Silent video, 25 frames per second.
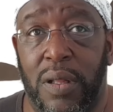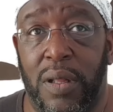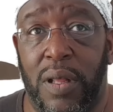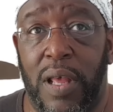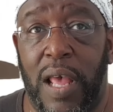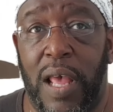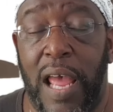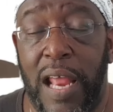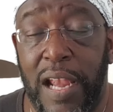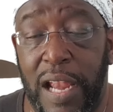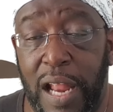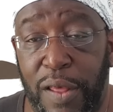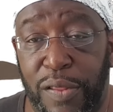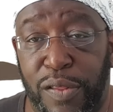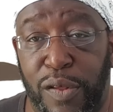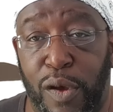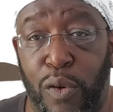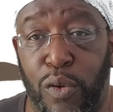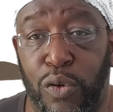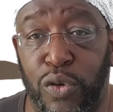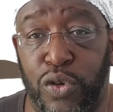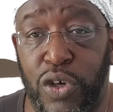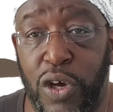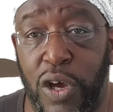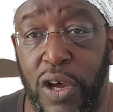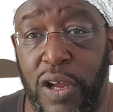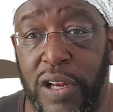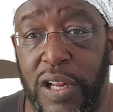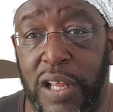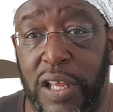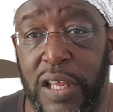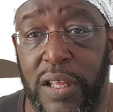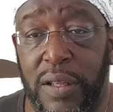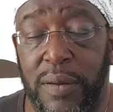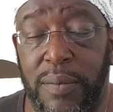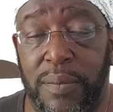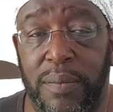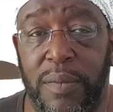and our soul
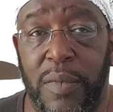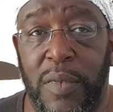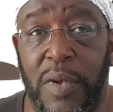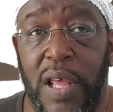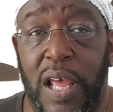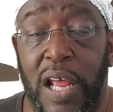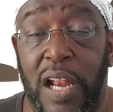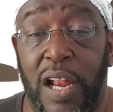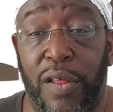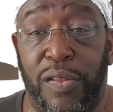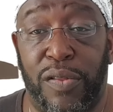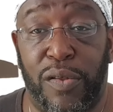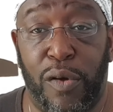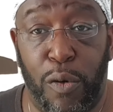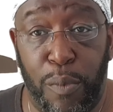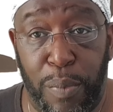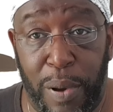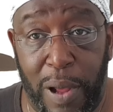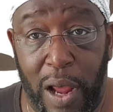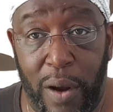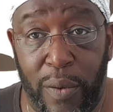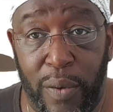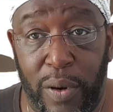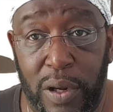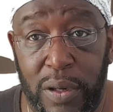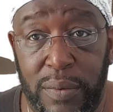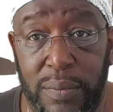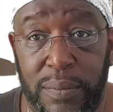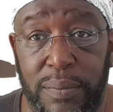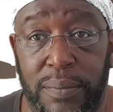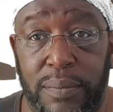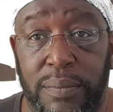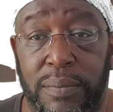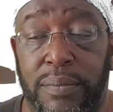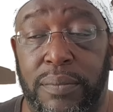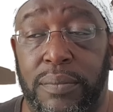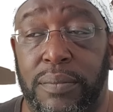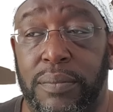journey and our soul power,
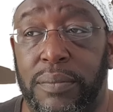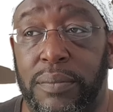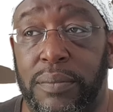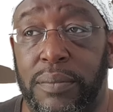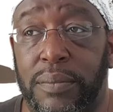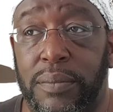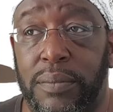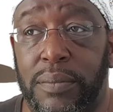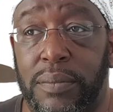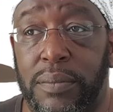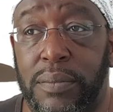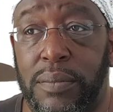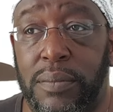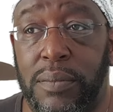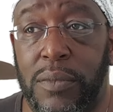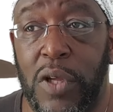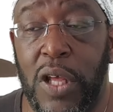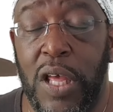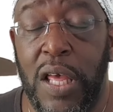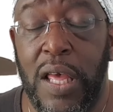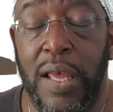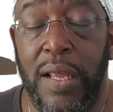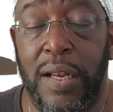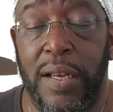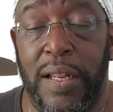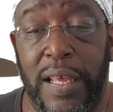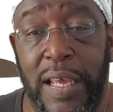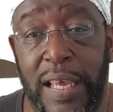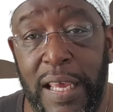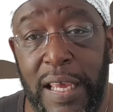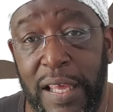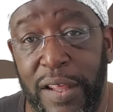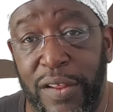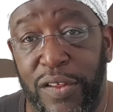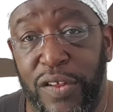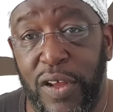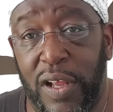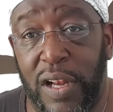the
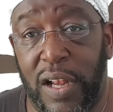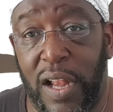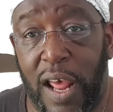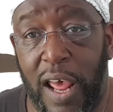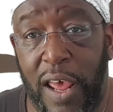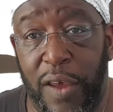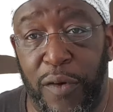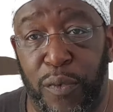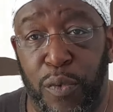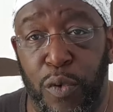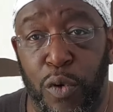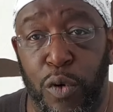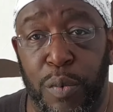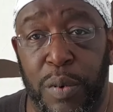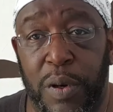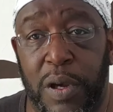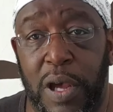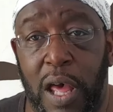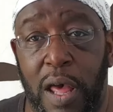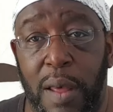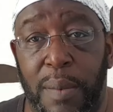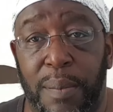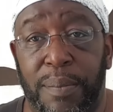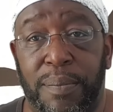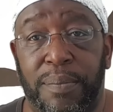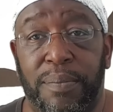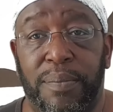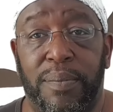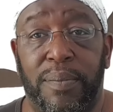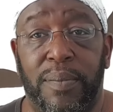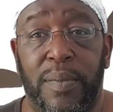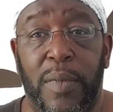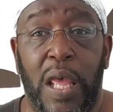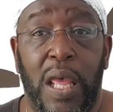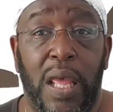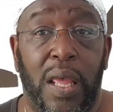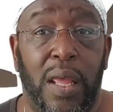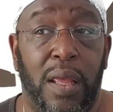easier life will become
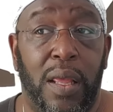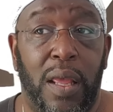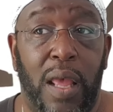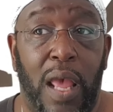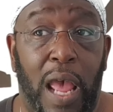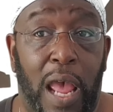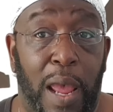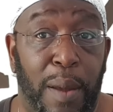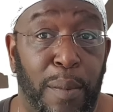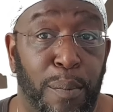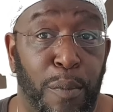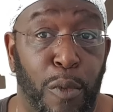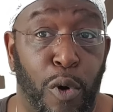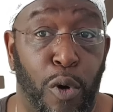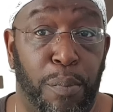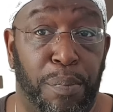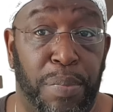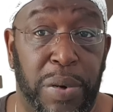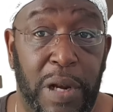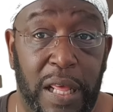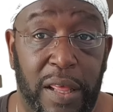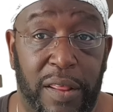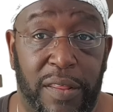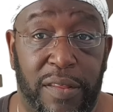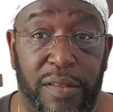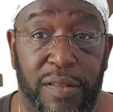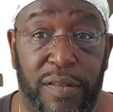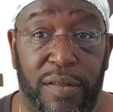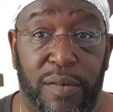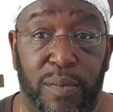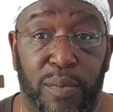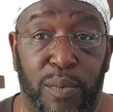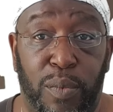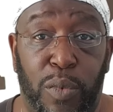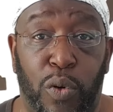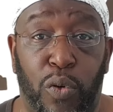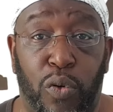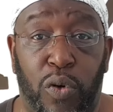and more bliss
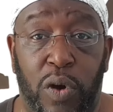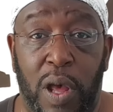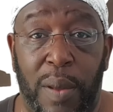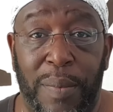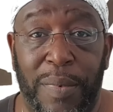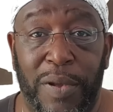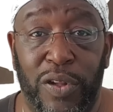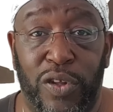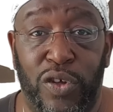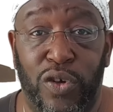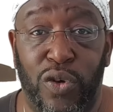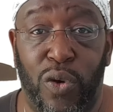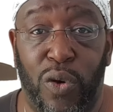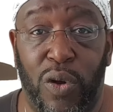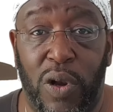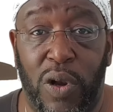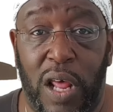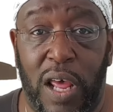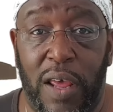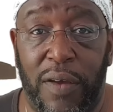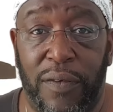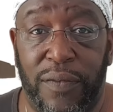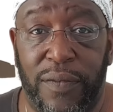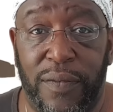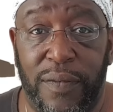will come into your life.